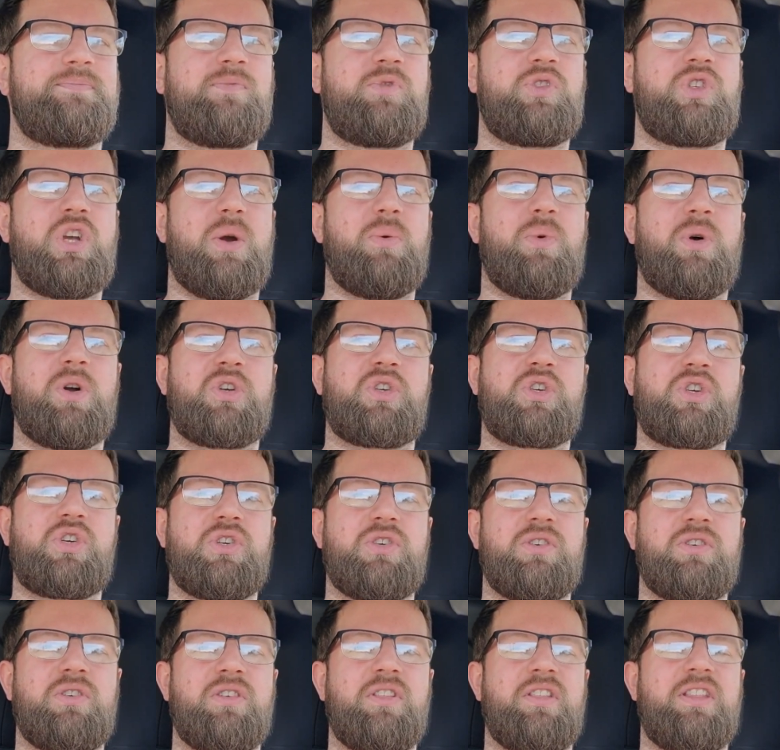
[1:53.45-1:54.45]
jet wash,
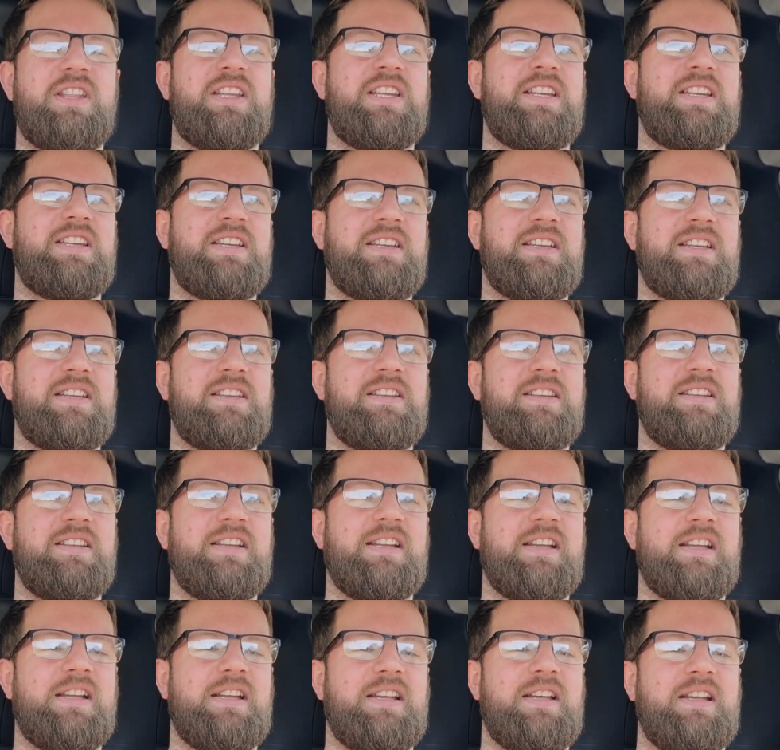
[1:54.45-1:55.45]
the
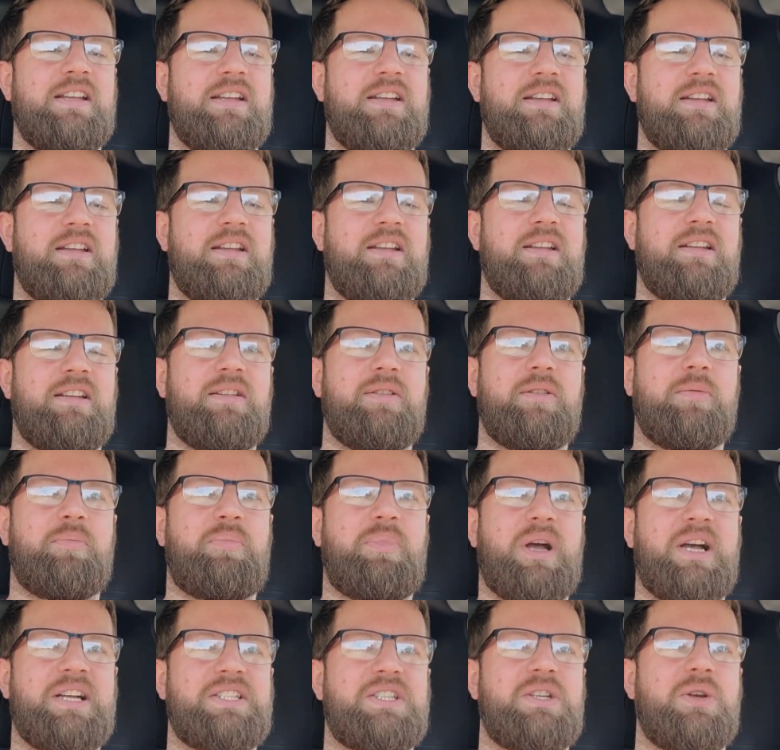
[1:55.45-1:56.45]

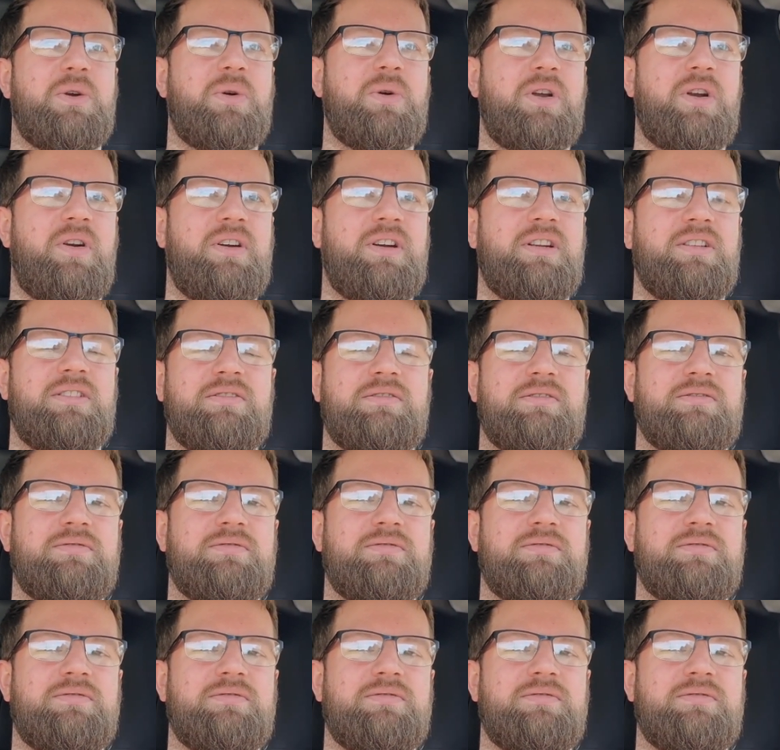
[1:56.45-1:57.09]
patio area.